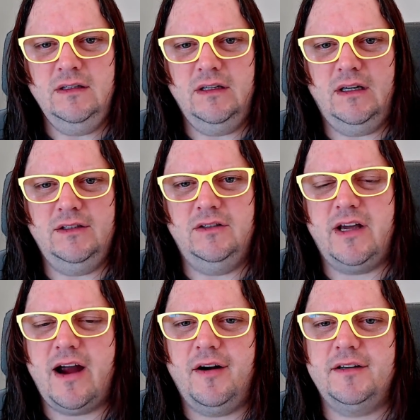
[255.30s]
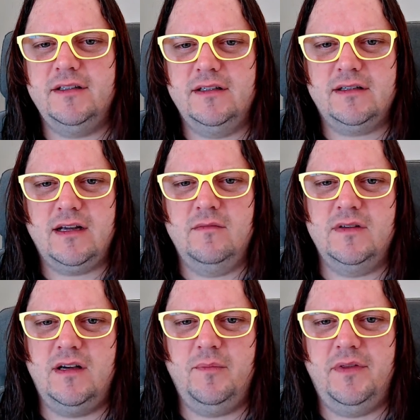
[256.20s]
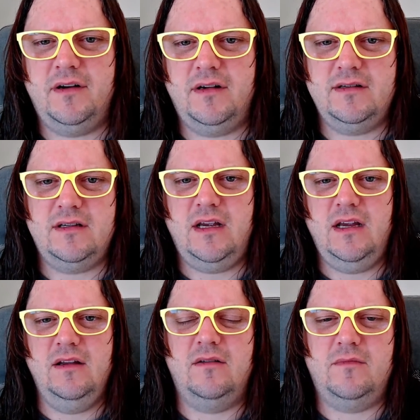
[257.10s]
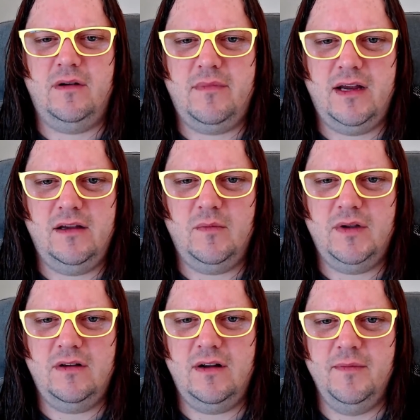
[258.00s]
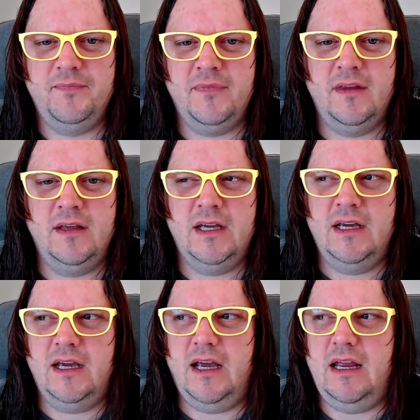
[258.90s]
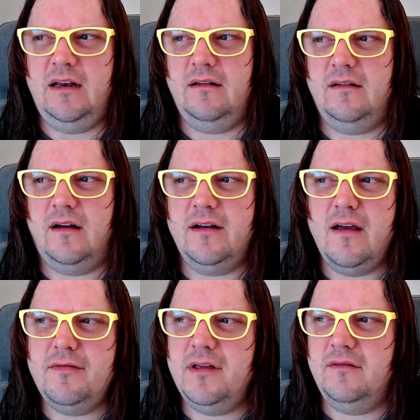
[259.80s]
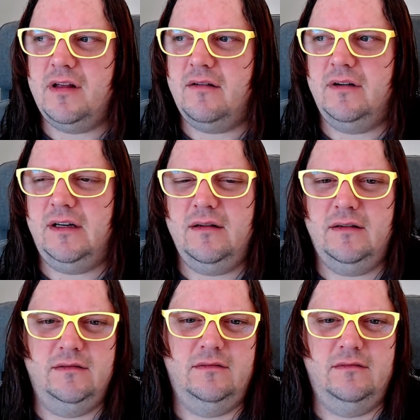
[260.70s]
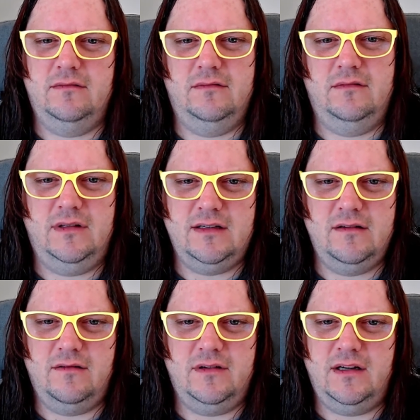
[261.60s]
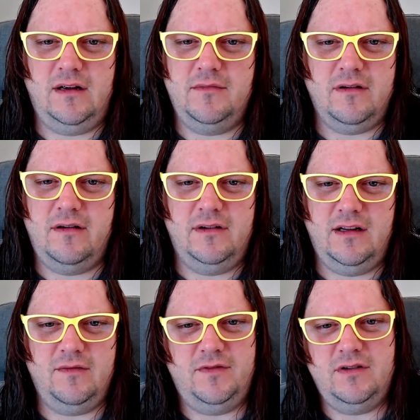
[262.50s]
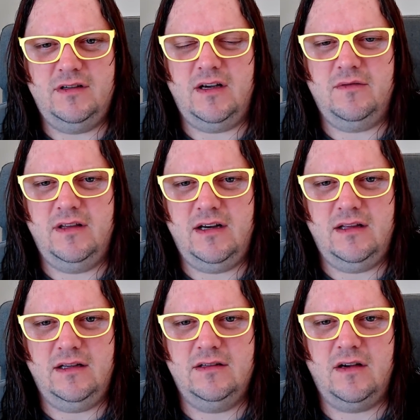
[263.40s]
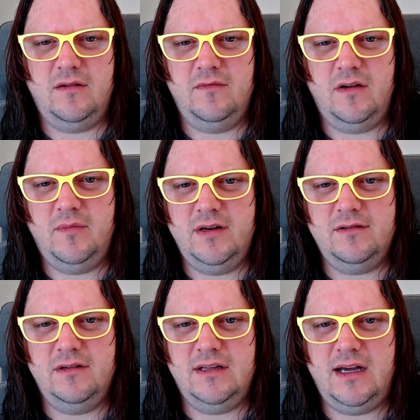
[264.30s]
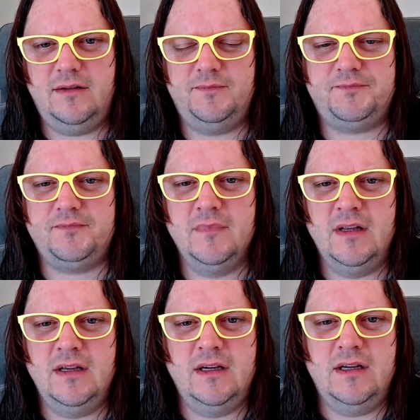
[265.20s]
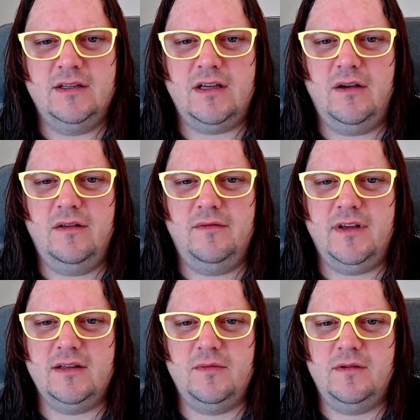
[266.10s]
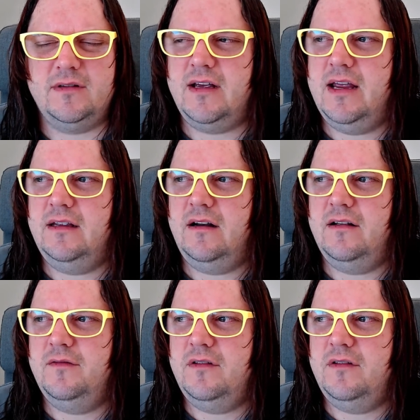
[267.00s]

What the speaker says: new character that comes up that I see on my main computer, and I don't think that's not really. I'm not going to really confuse that with anything. So I've been doing that. So that's what I'm saying. I